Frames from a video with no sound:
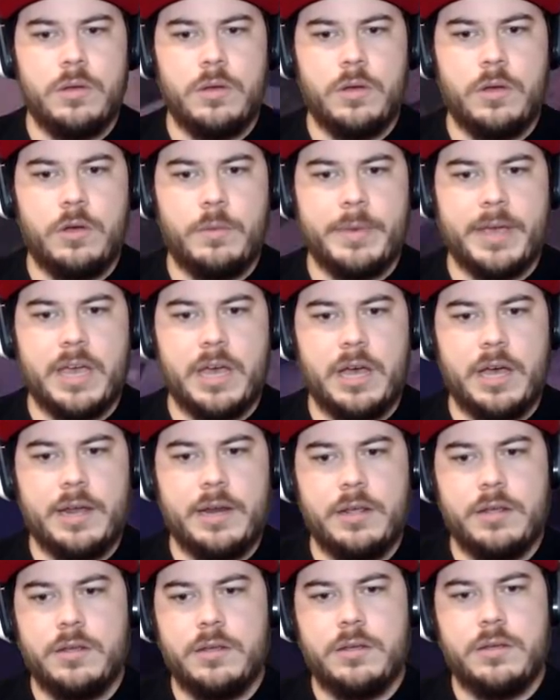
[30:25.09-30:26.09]
Oh my god.
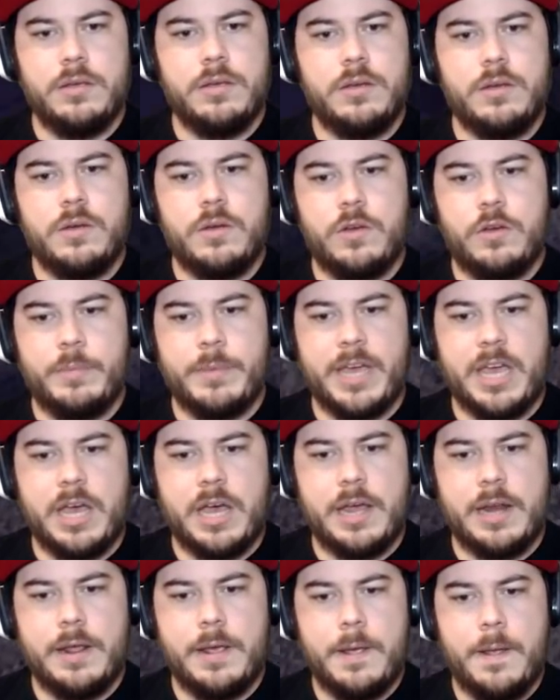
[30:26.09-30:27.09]
Oh my
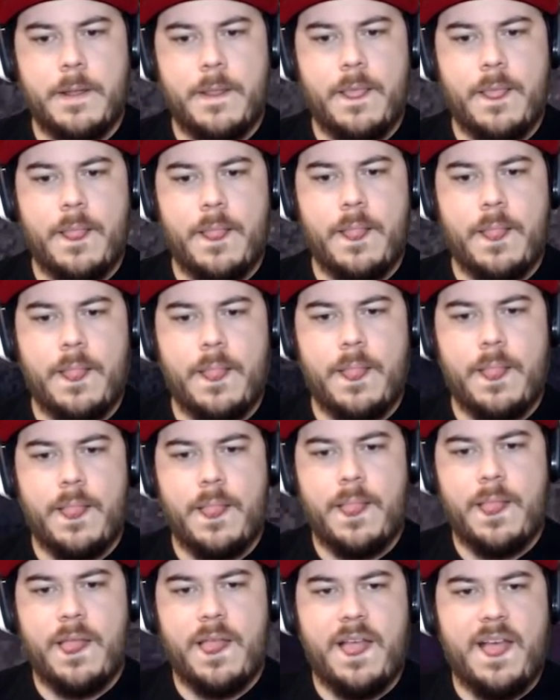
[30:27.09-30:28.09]
god.
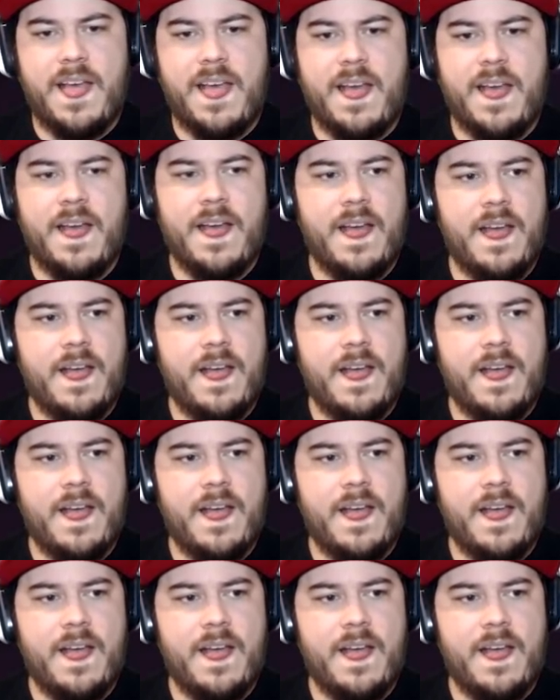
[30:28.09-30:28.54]
Eh?